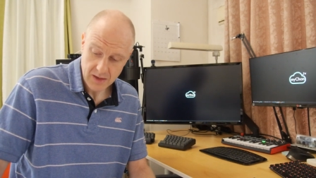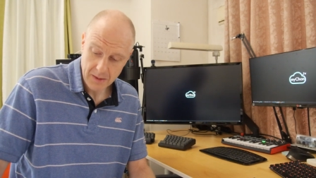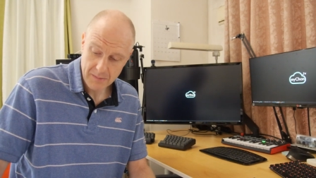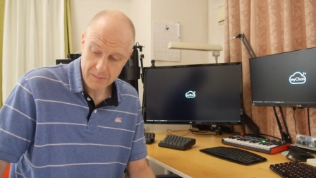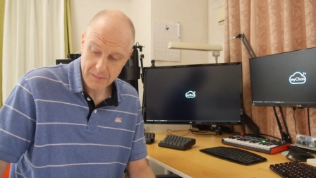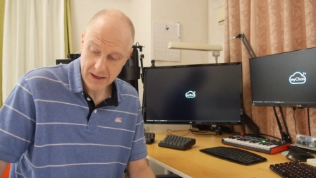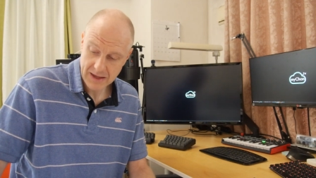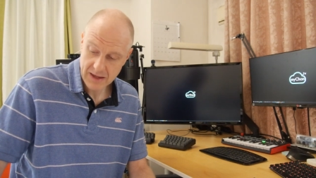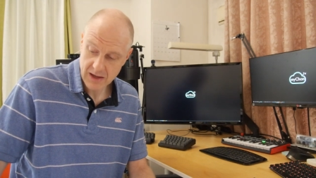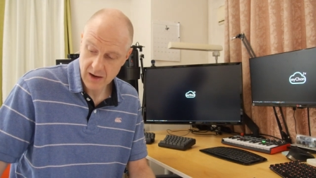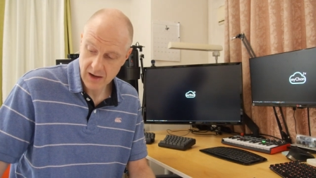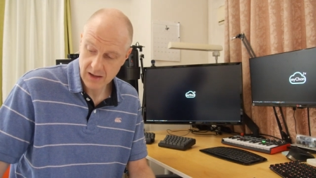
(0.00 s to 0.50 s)

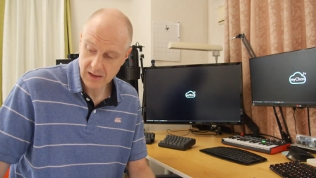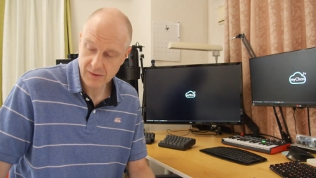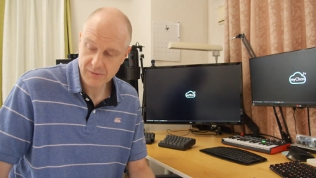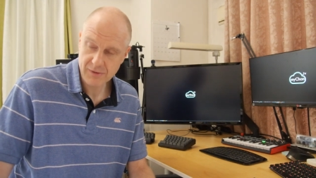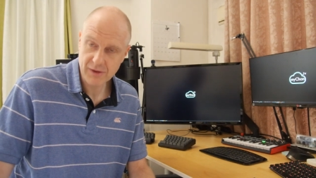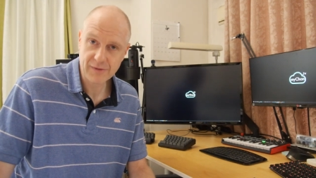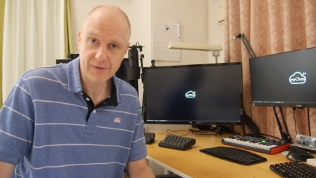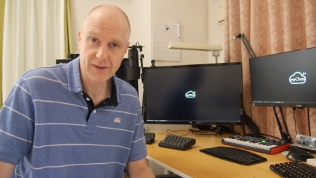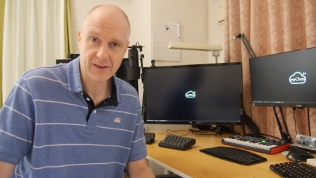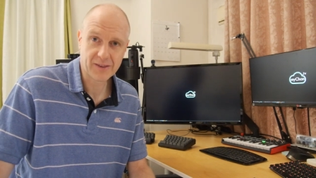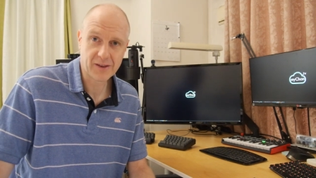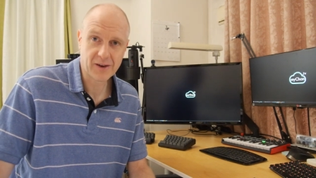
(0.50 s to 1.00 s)
But yeah, I love
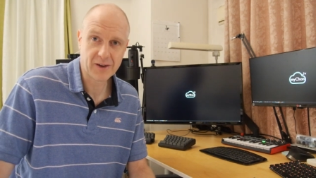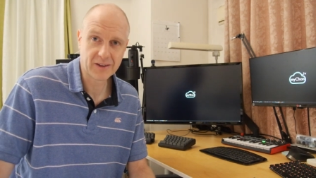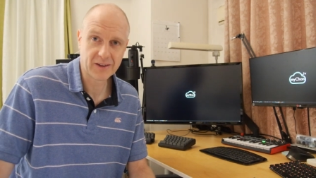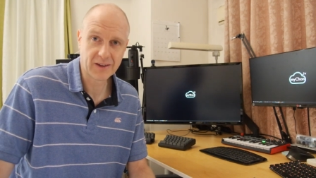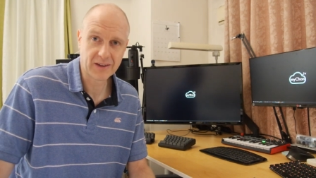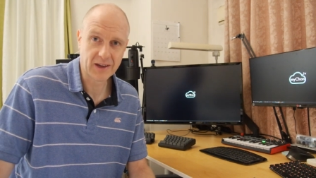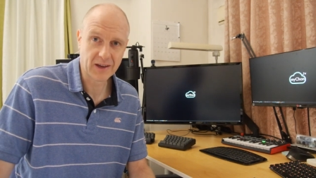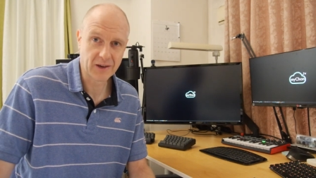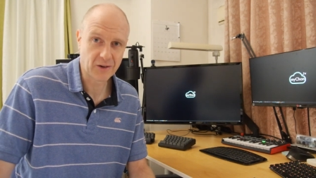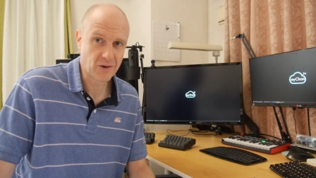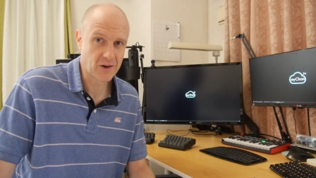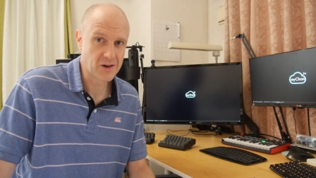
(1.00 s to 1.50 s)
the fact that I
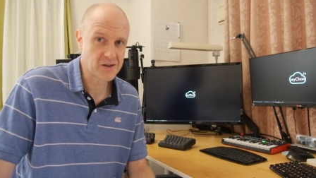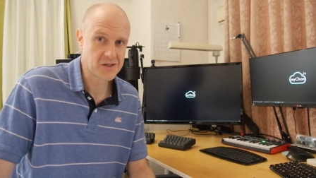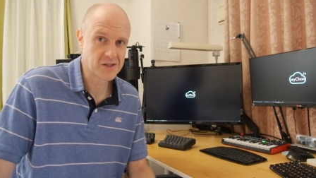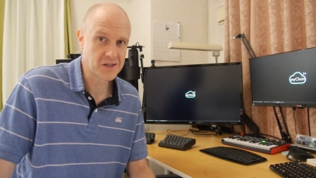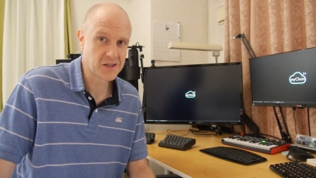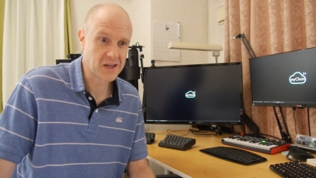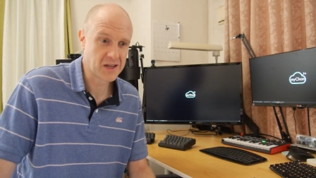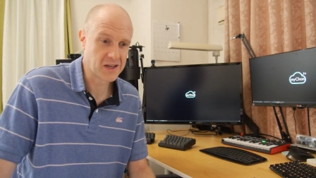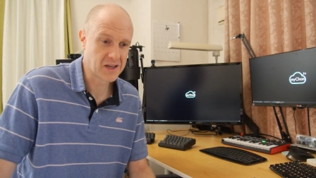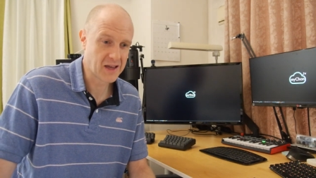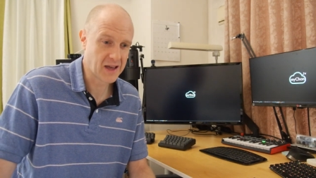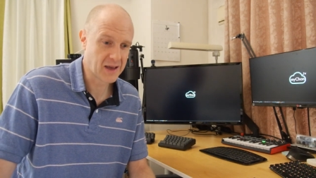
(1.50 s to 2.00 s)
could get crazy
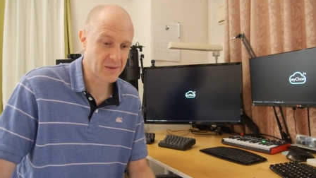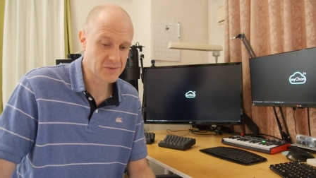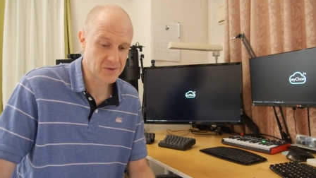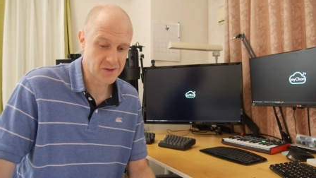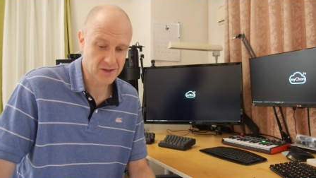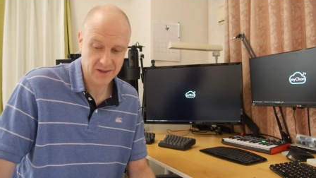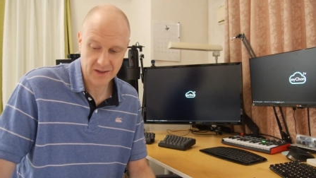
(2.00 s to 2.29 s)
keycaps.